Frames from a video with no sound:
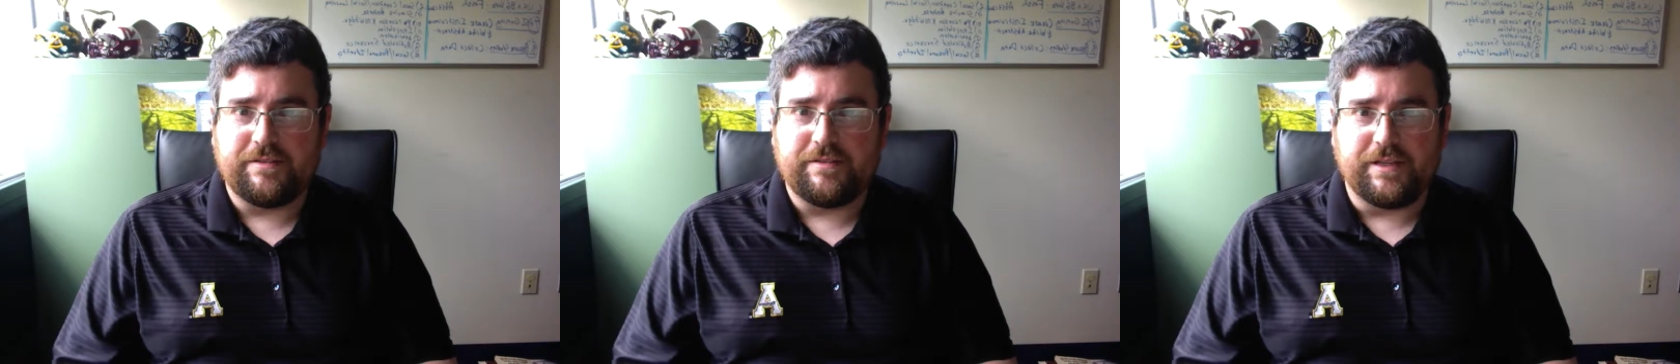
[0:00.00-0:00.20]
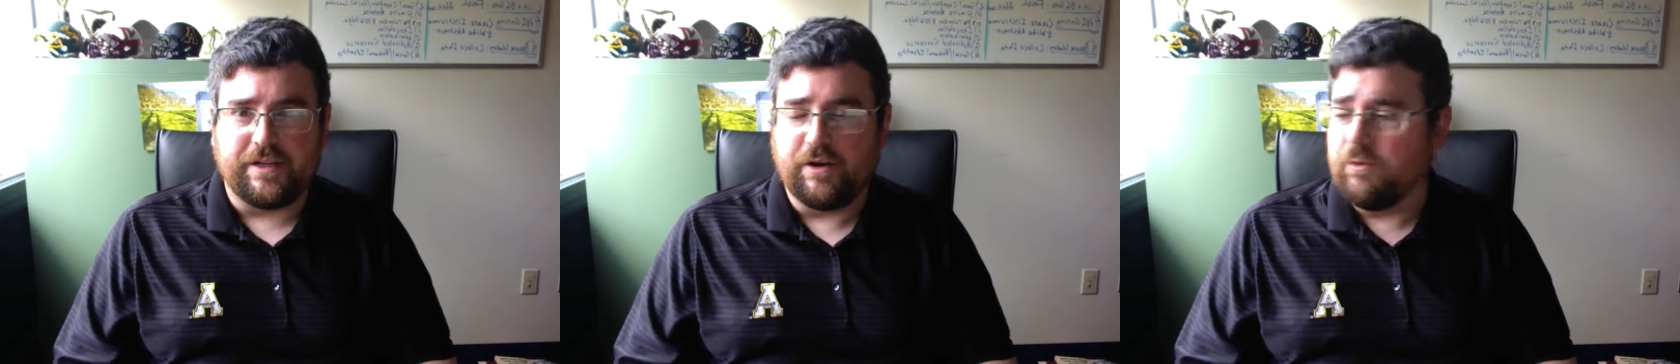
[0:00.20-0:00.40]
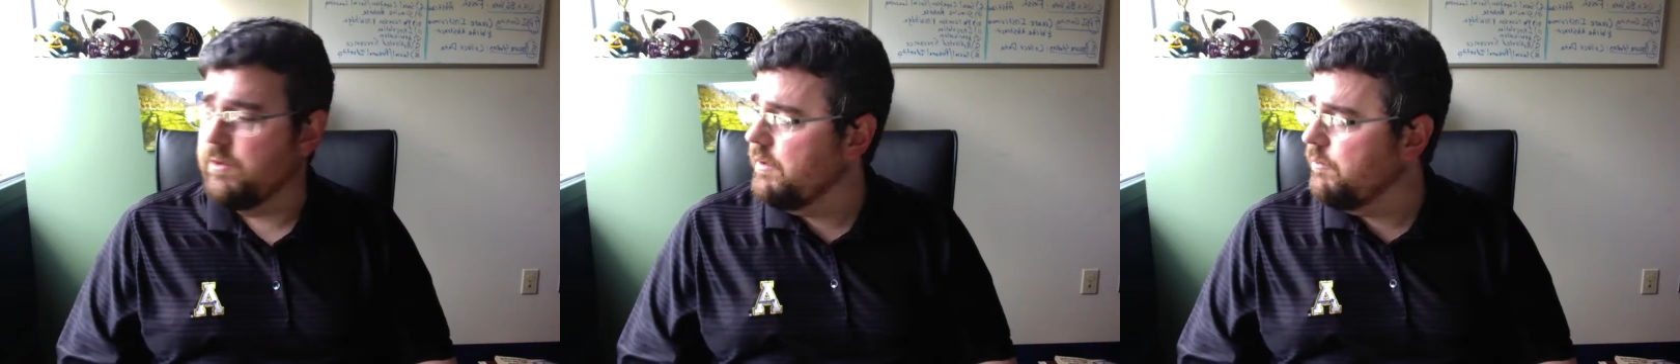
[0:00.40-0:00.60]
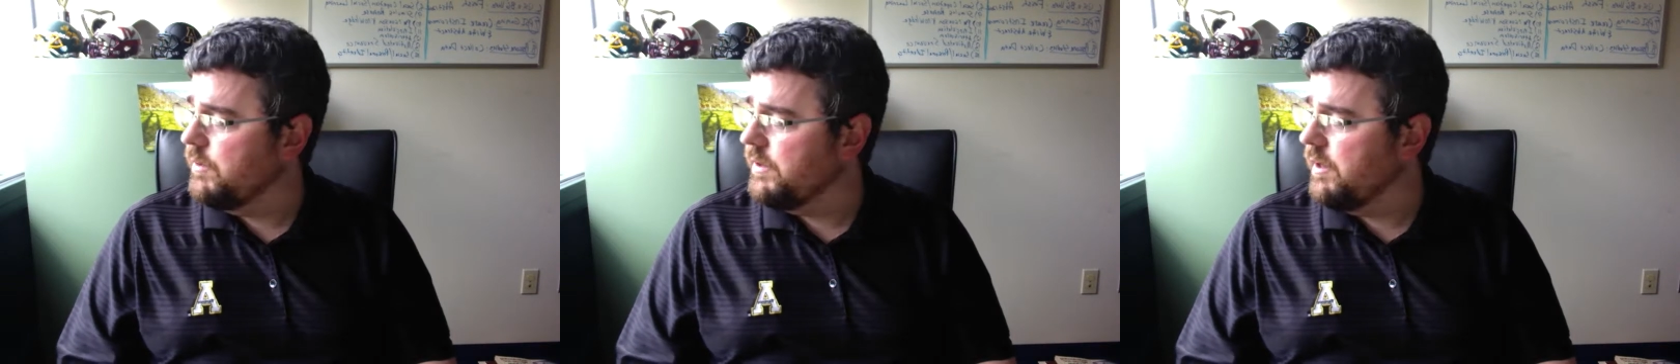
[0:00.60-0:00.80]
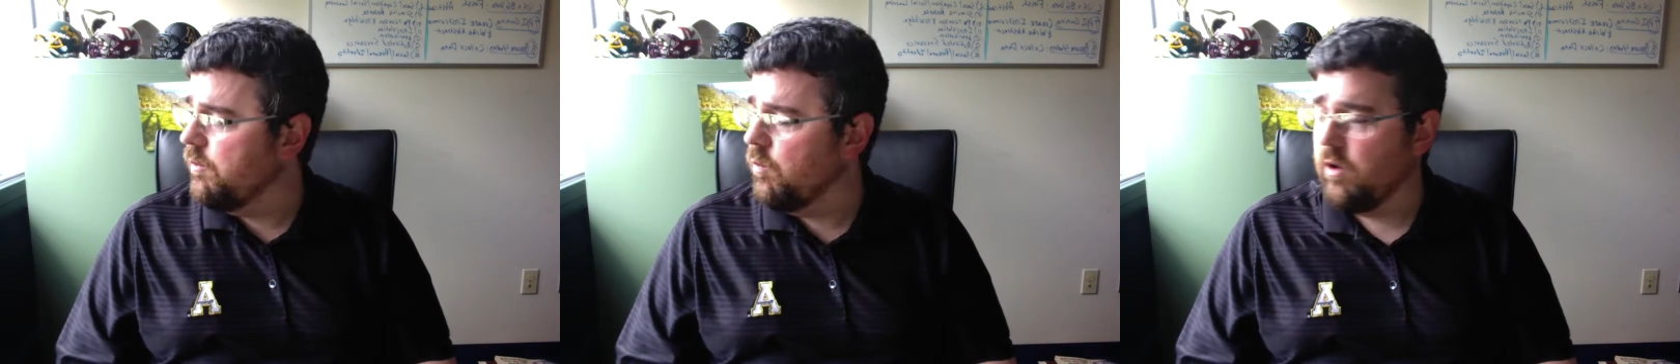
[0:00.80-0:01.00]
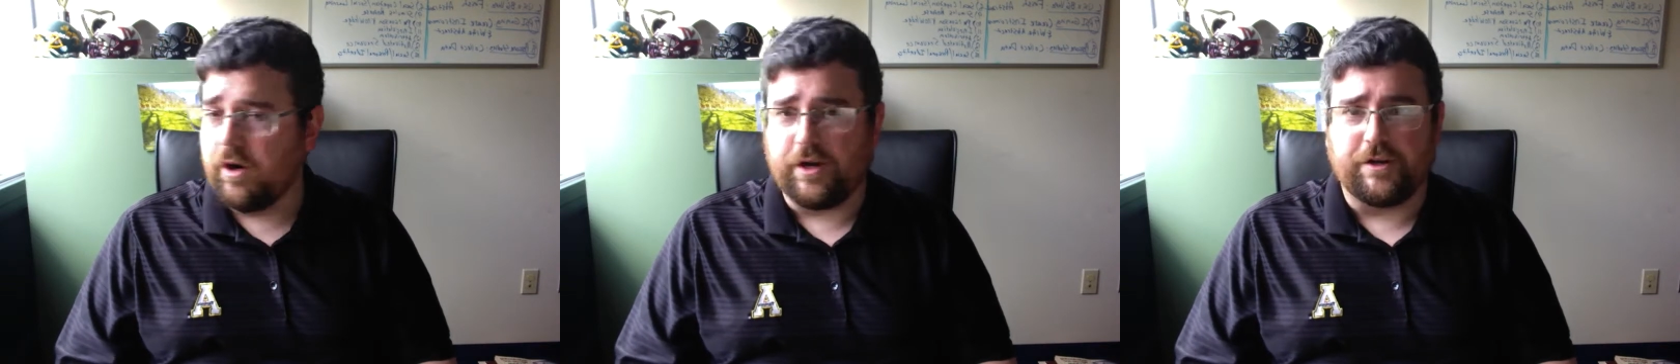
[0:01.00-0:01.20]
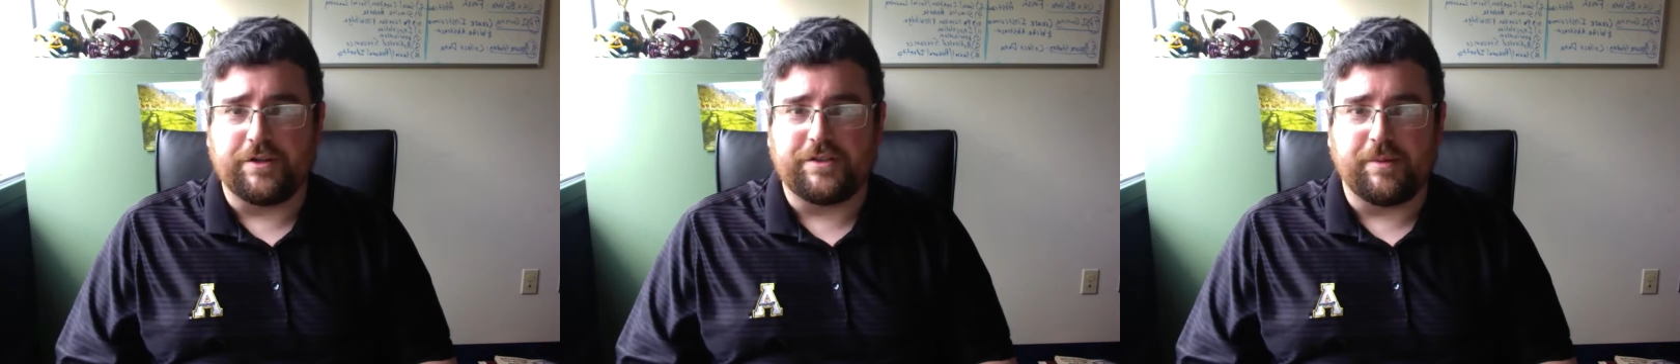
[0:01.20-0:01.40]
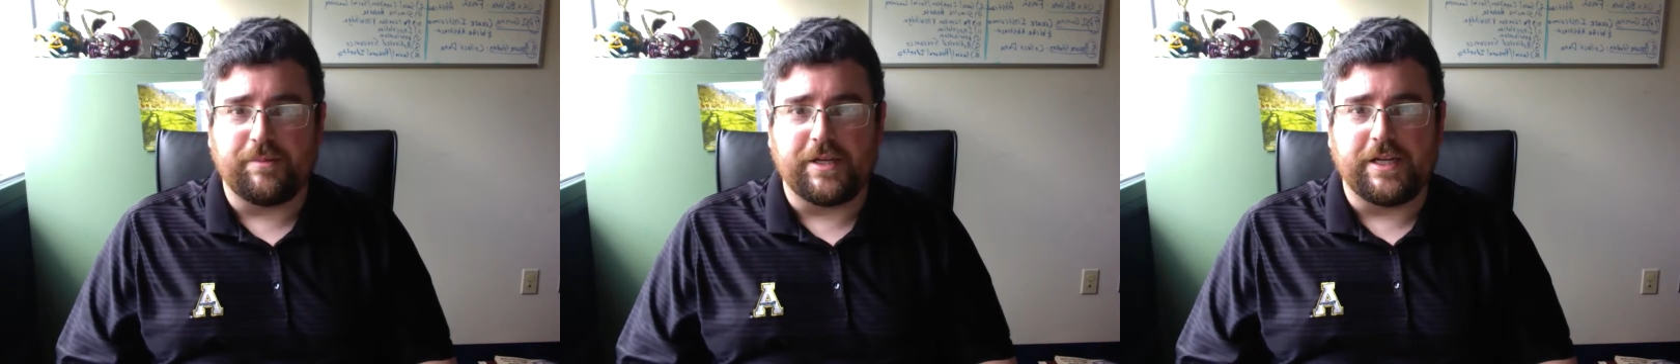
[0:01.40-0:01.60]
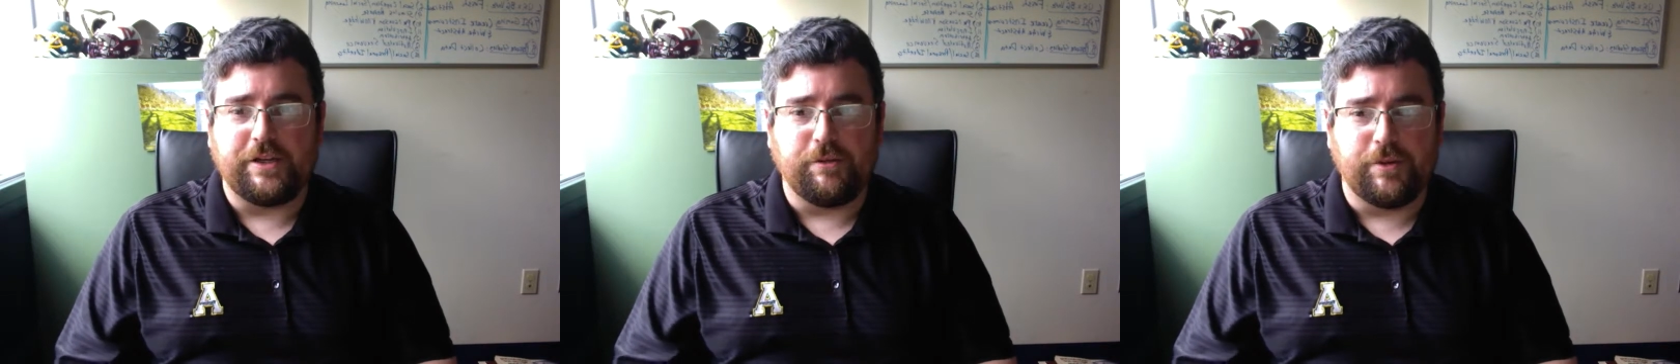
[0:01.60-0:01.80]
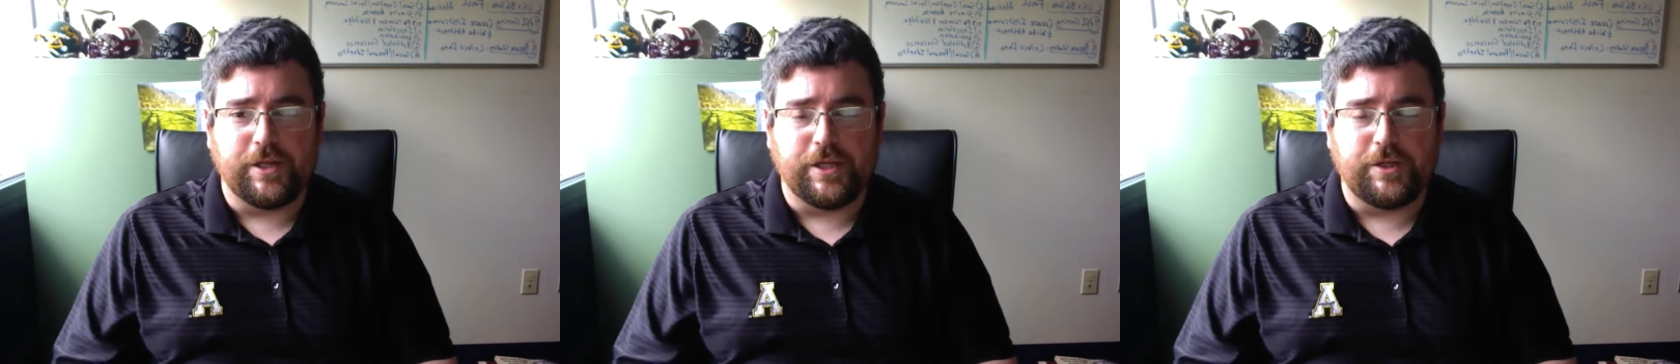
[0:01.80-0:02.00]
within work or something, and
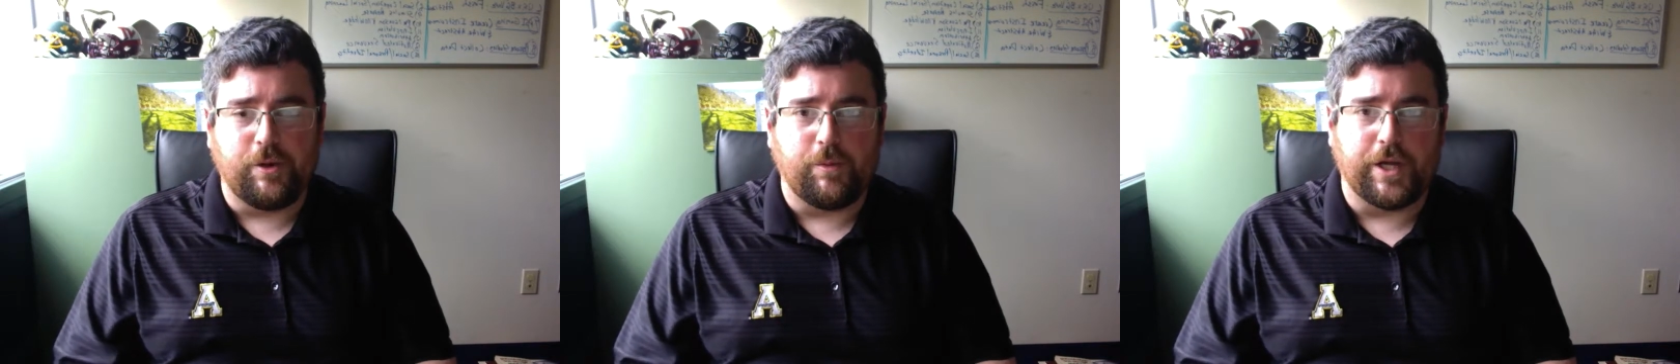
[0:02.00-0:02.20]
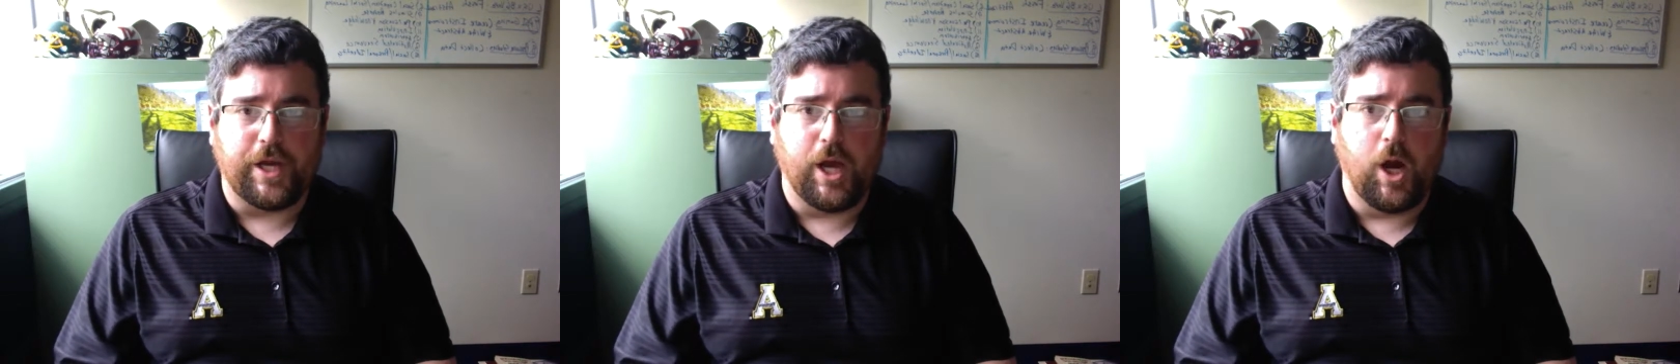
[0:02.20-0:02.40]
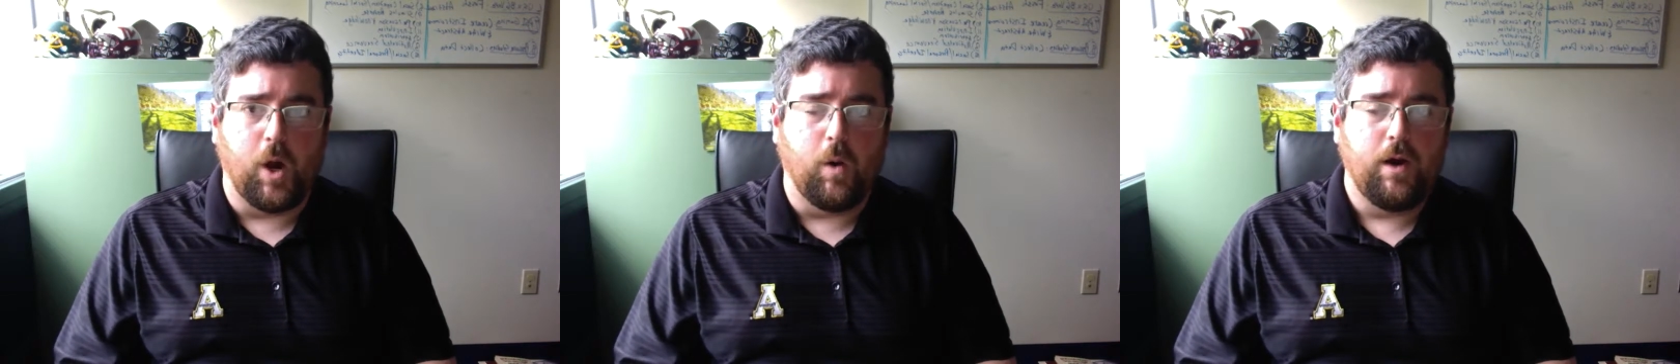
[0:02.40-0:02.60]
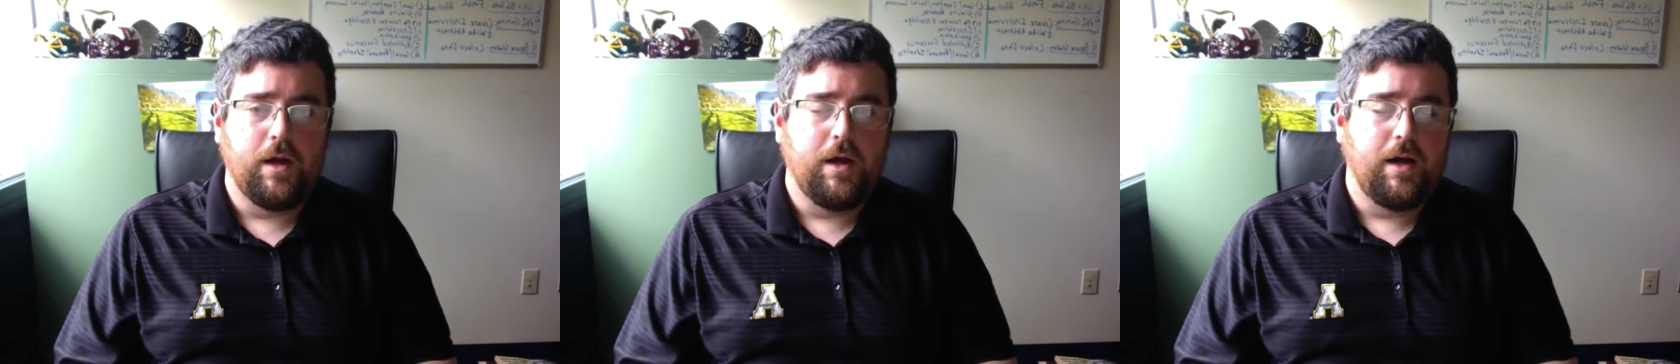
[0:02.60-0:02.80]
you really don't want to go.